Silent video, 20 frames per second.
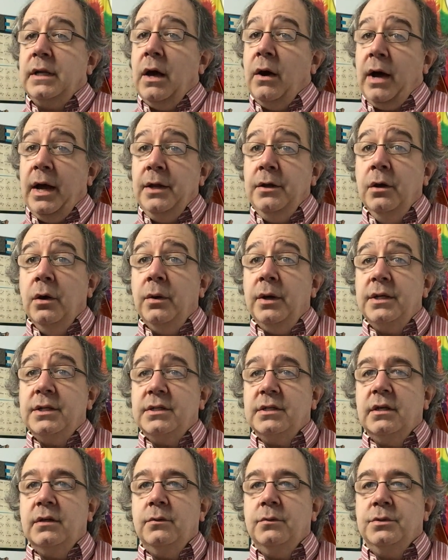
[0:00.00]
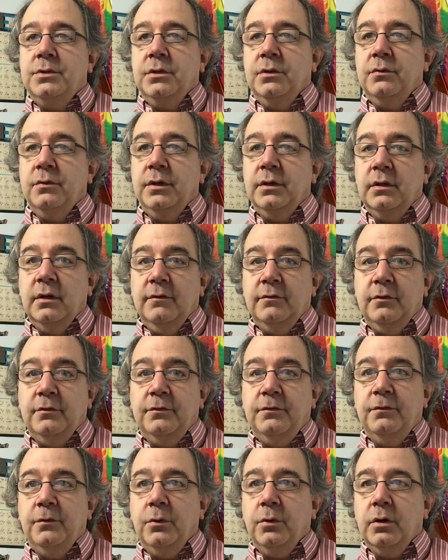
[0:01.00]
Now, I know I said it was a grade level
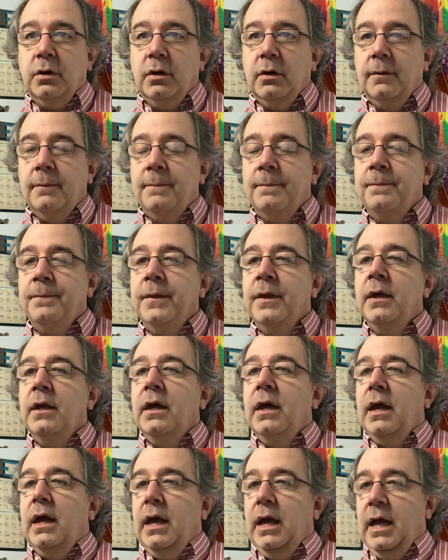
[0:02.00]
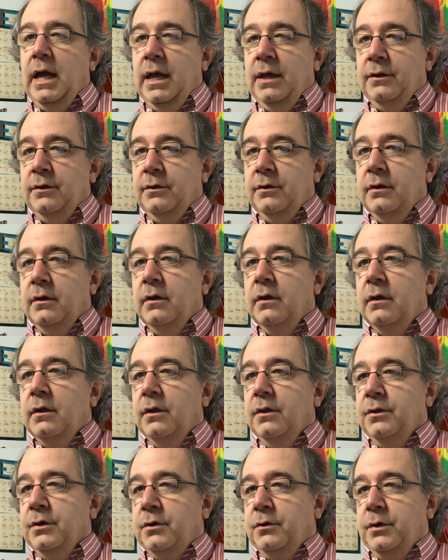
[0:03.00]
4, and
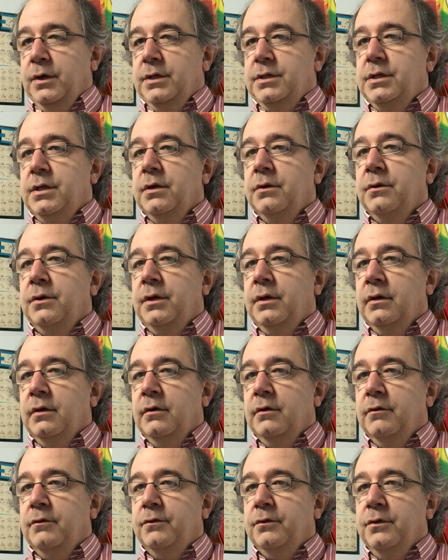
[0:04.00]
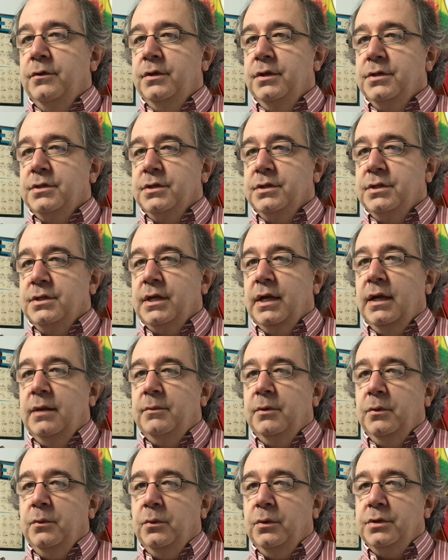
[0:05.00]
the criteria for this
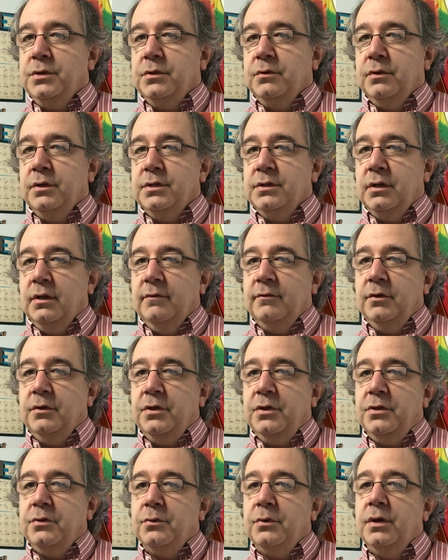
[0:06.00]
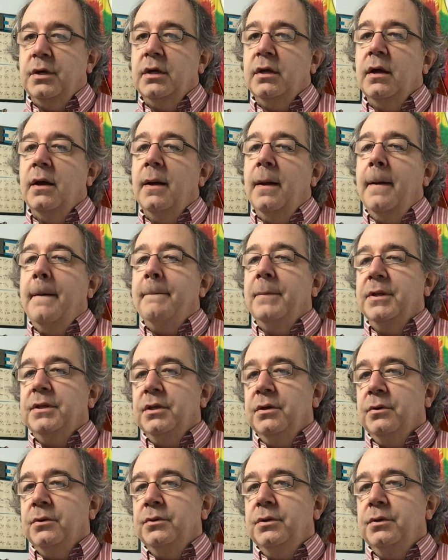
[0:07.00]
assignment was grade level 3, but
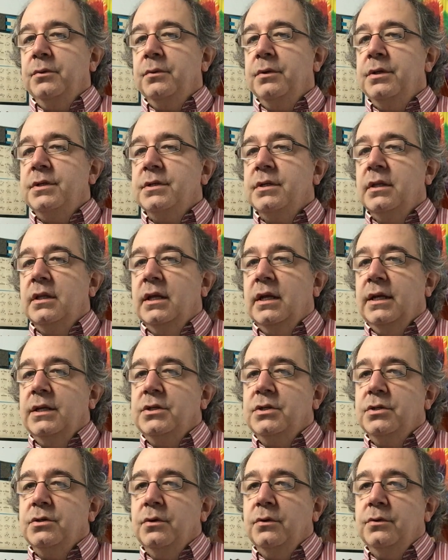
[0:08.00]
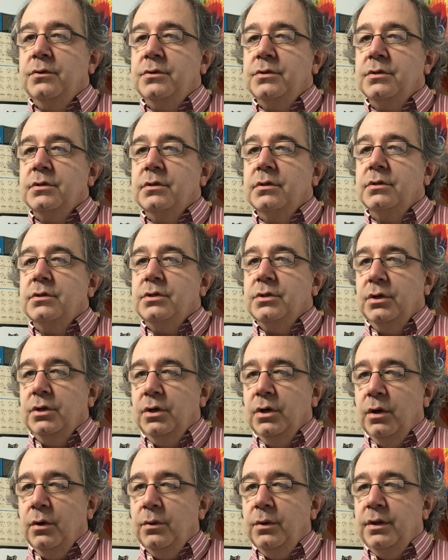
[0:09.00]
the only reason that I chose to
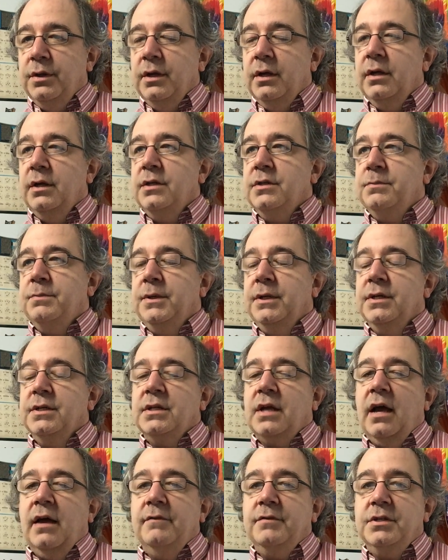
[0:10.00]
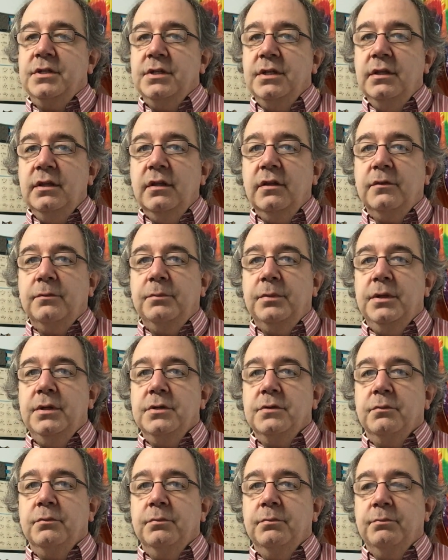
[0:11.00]
go with it is because I've seen this
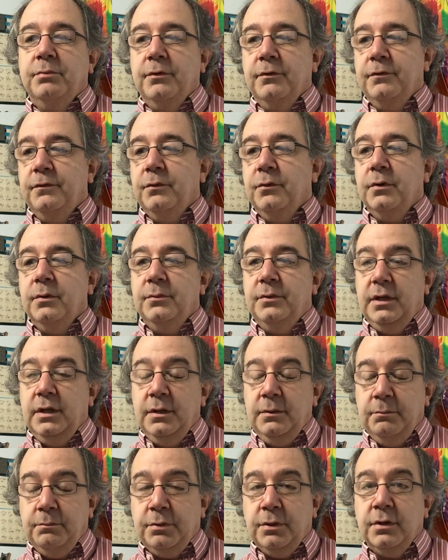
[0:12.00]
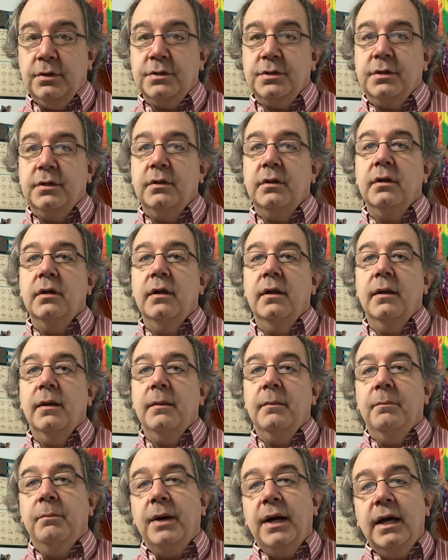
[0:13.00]
piece performed in person
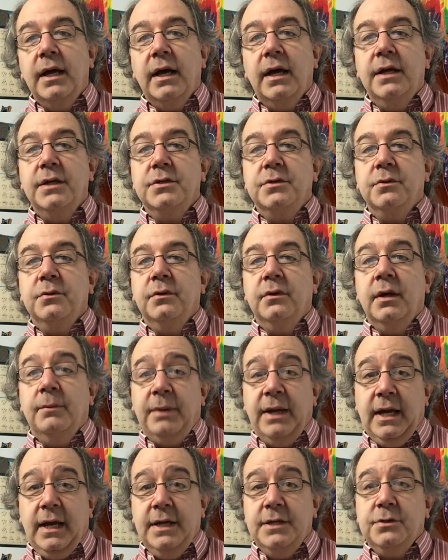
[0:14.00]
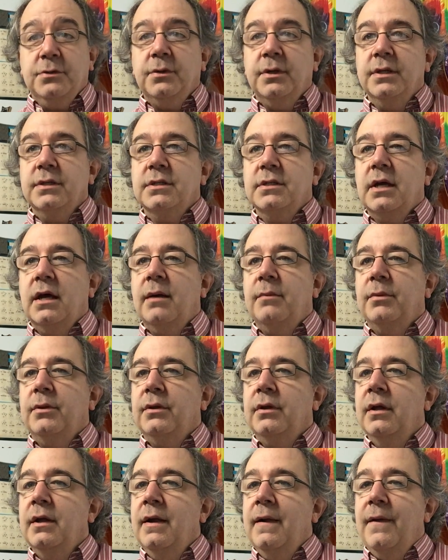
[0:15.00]
by a high school
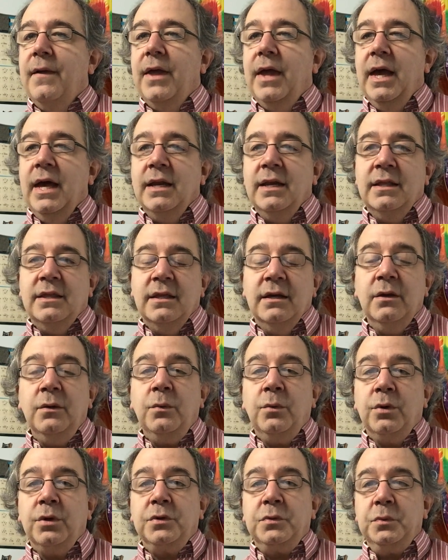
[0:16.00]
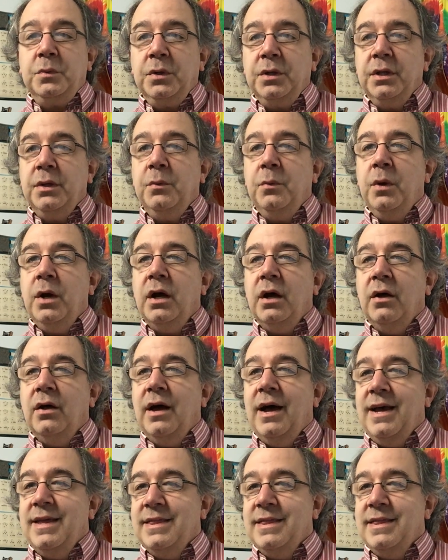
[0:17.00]
ensemble, and I think it worked really well.